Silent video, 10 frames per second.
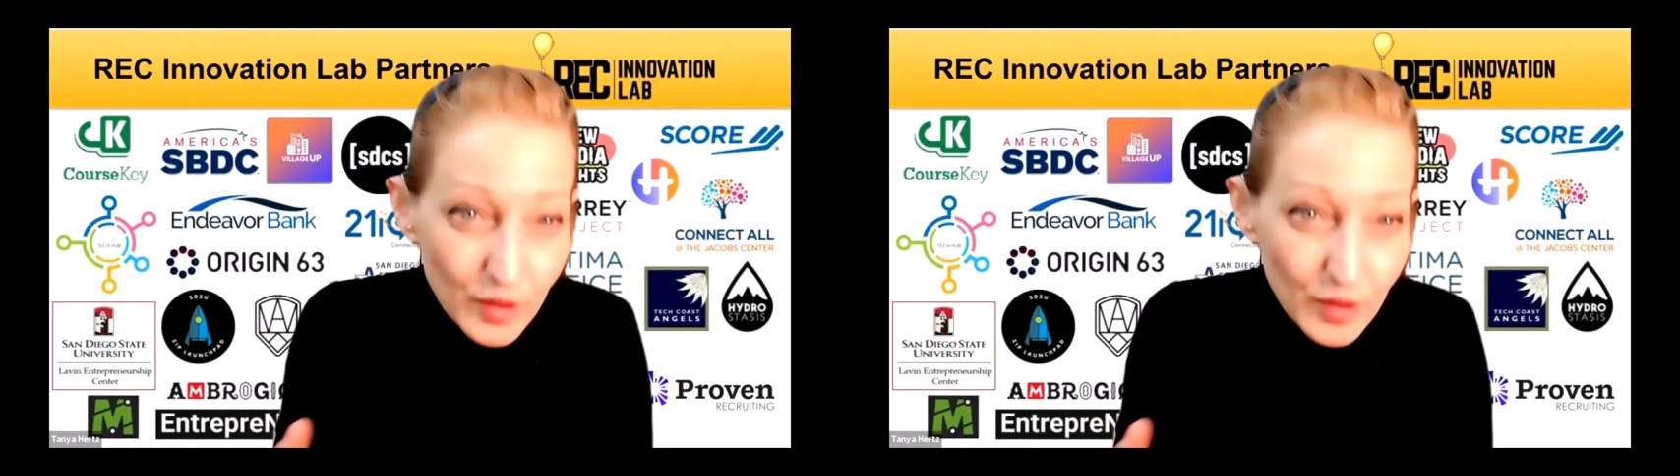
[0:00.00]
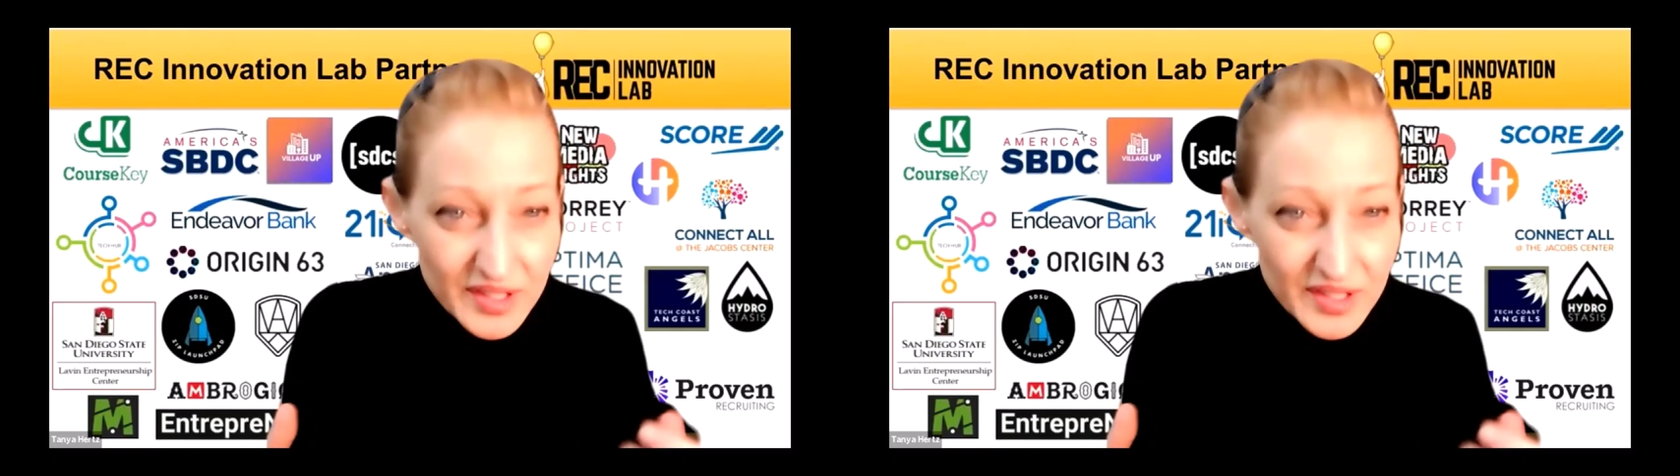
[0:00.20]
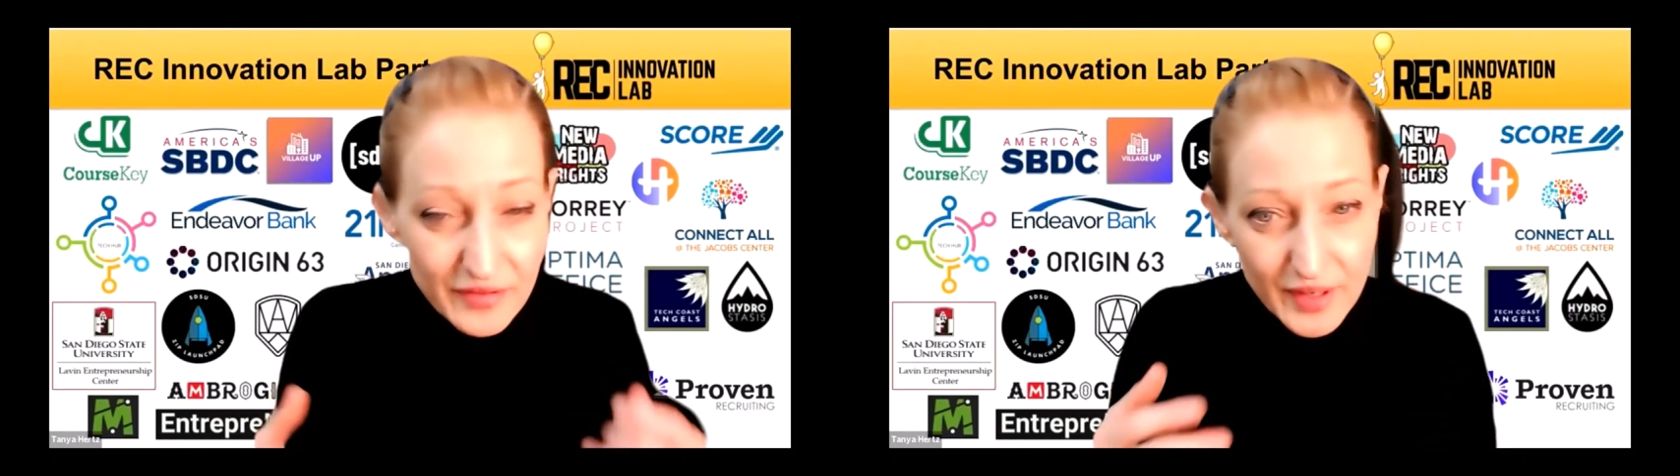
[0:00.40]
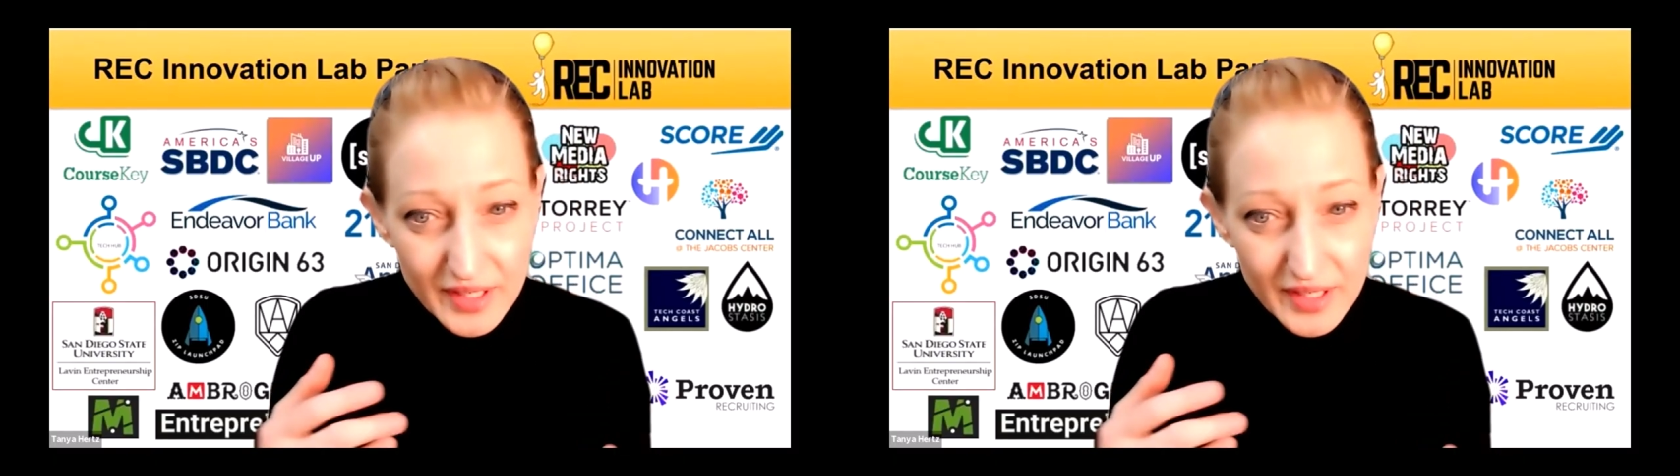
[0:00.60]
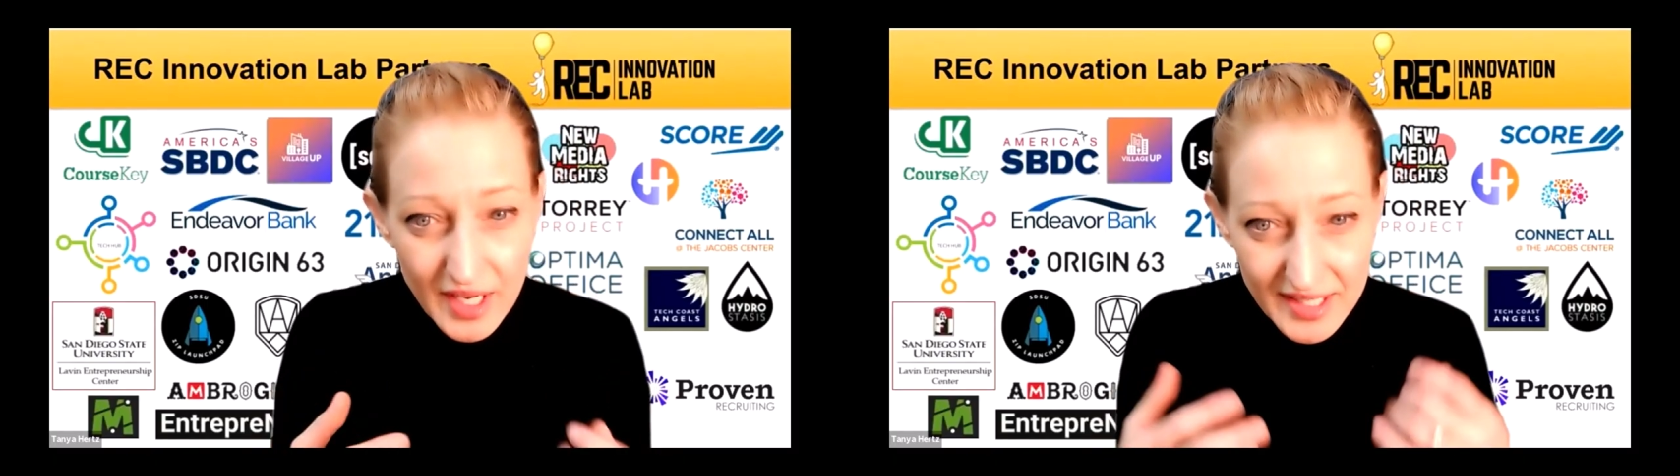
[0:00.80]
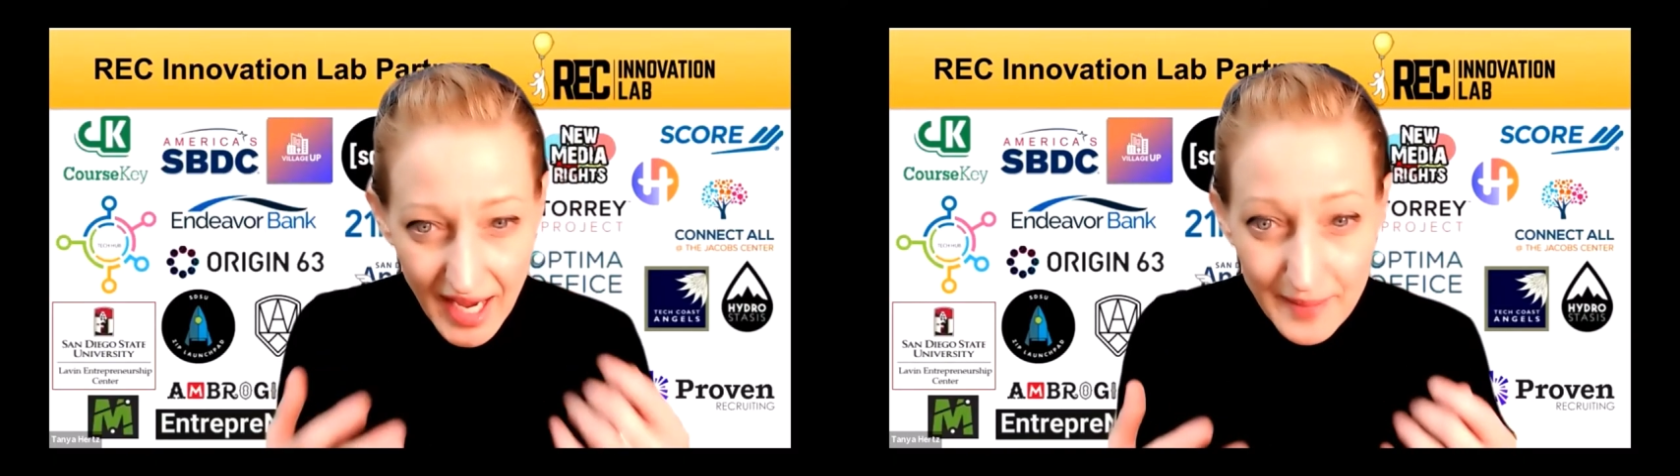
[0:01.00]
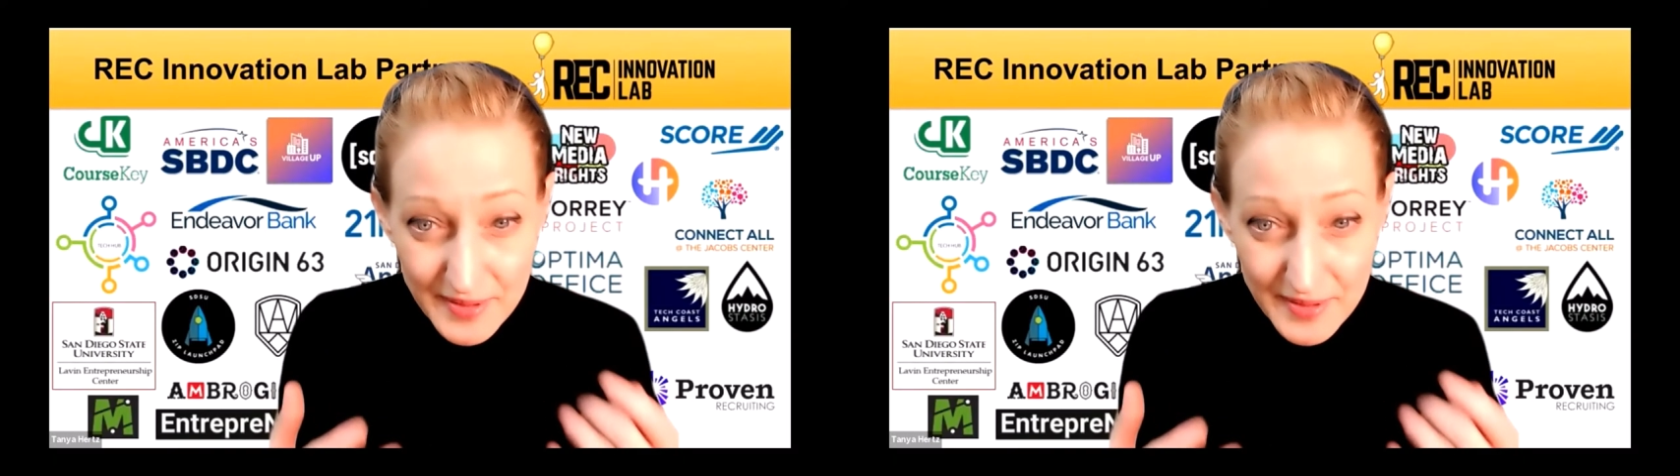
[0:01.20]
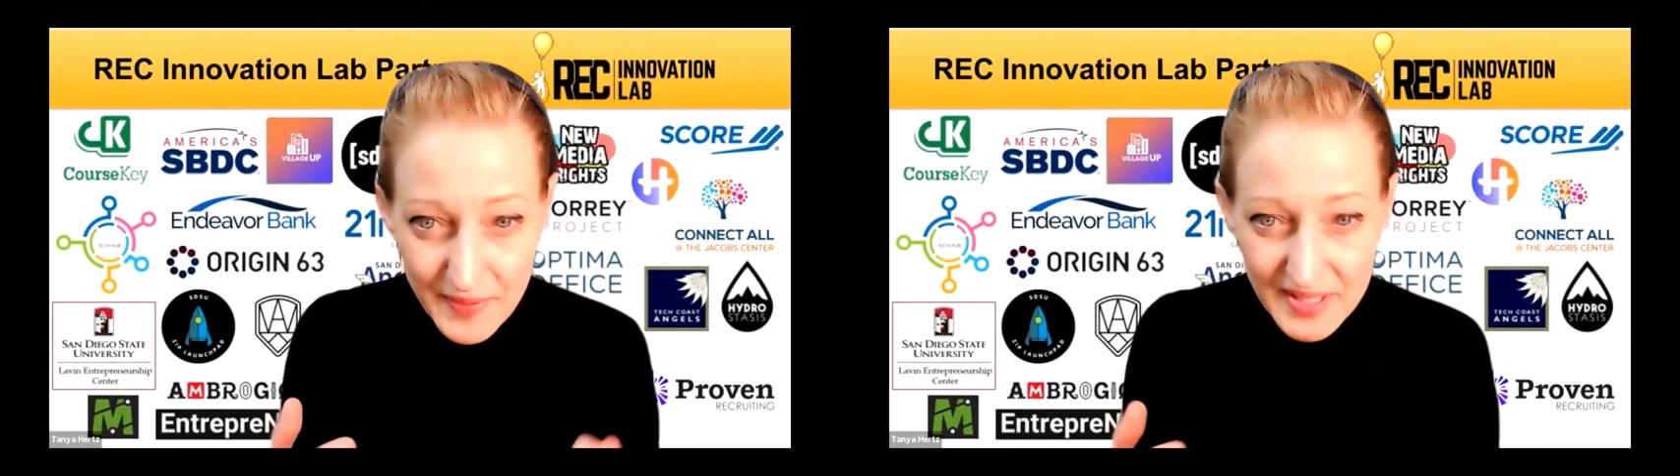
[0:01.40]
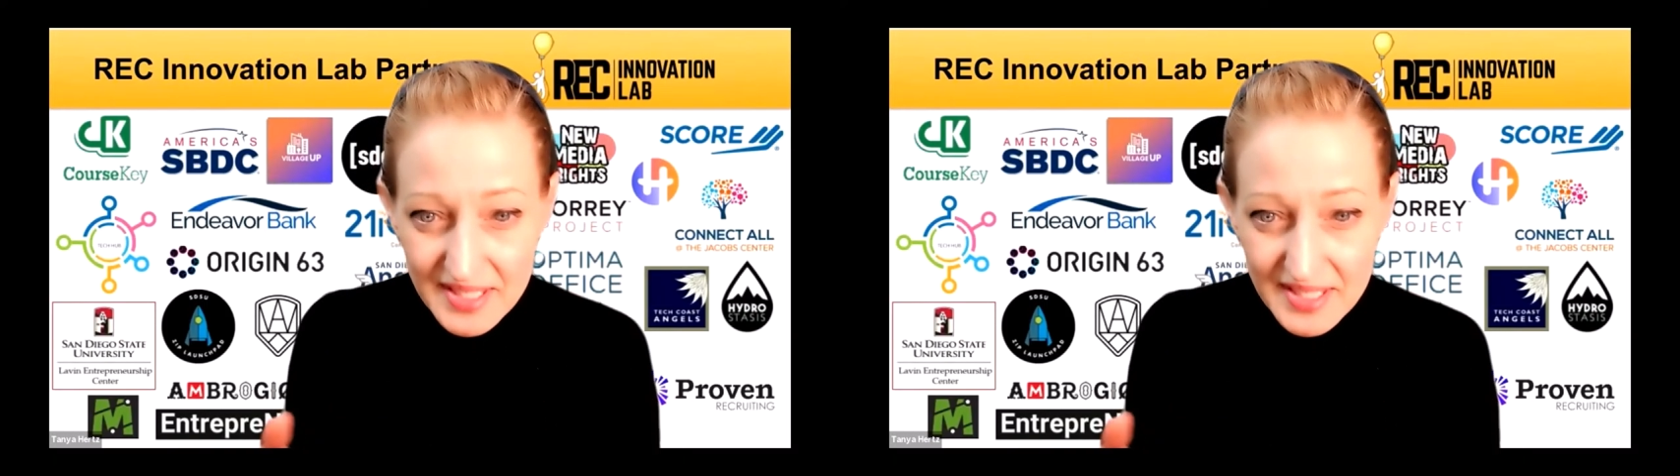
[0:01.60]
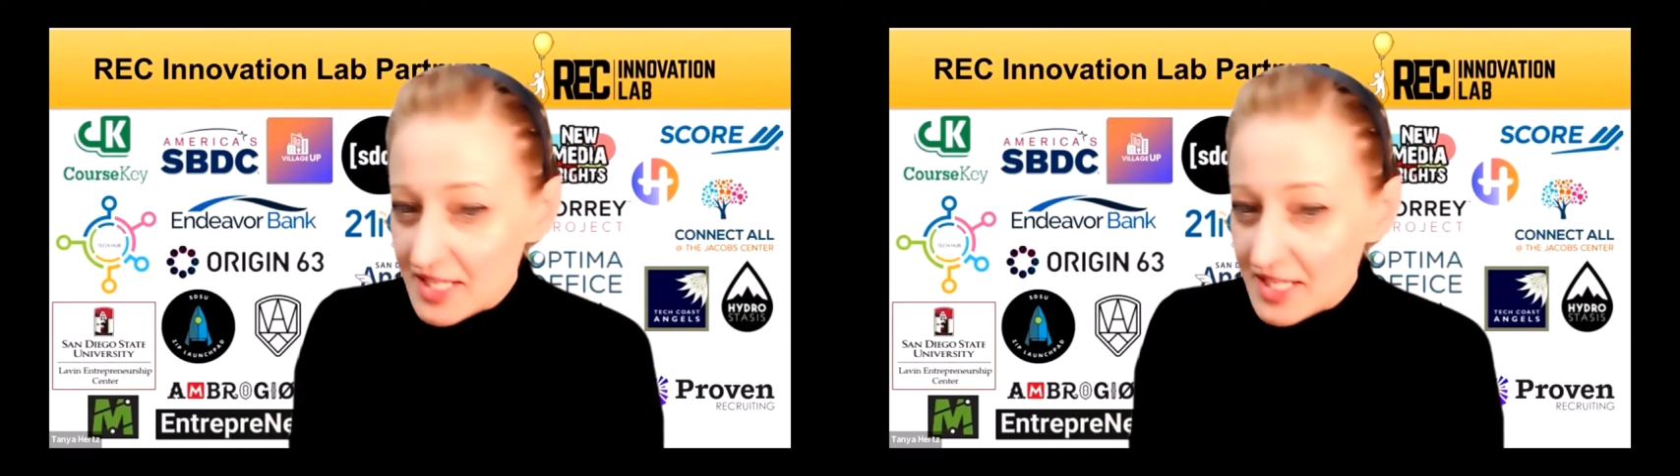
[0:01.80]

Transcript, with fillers: with different types of businesses,